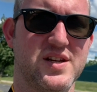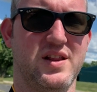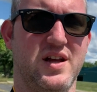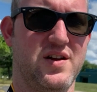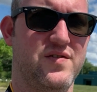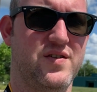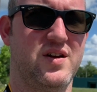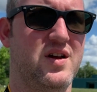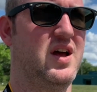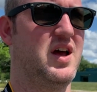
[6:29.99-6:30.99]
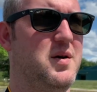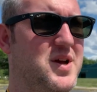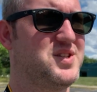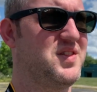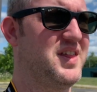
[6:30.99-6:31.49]
on life. It
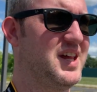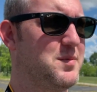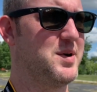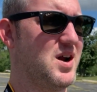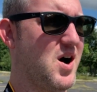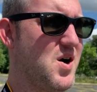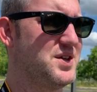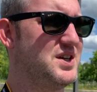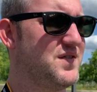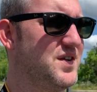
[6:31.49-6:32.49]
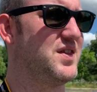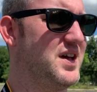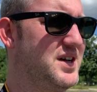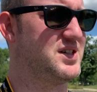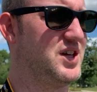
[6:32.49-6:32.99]
makes you think about all the different
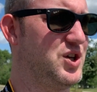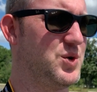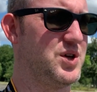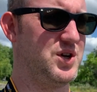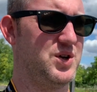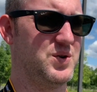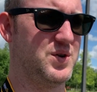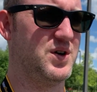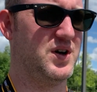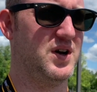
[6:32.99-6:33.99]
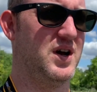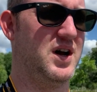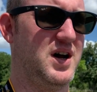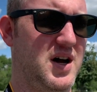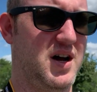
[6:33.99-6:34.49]
things that you can do,
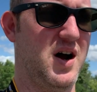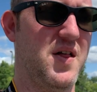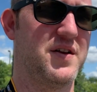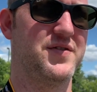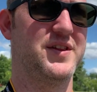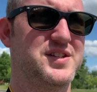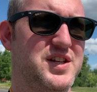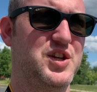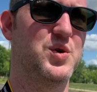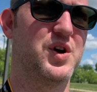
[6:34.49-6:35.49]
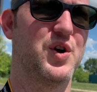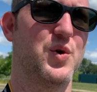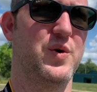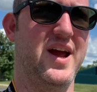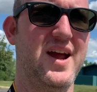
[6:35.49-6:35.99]
uh, all the different things that you can
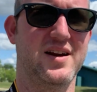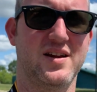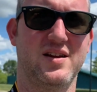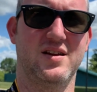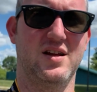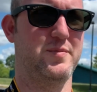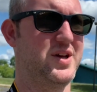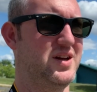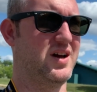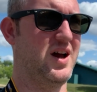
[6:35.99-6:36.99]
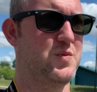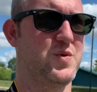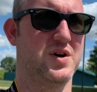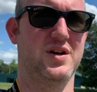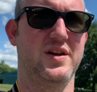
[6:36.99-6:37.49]
create. I mean, I
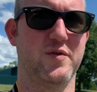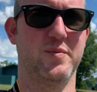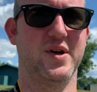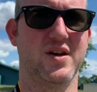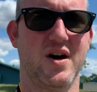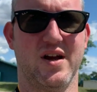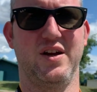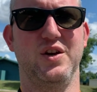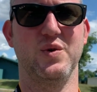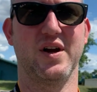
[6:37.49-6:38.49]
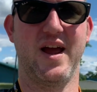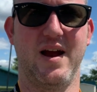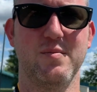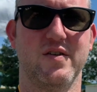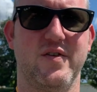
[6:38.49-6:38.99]
wouldn't even be talking to a
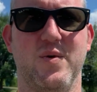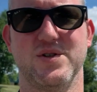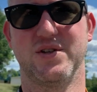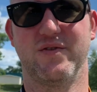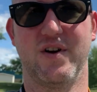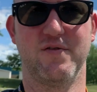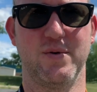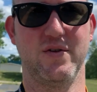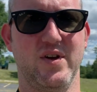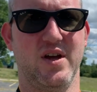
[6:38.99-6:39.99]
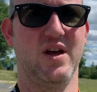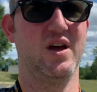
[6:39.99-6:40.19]
camera if it wasn't for FPV.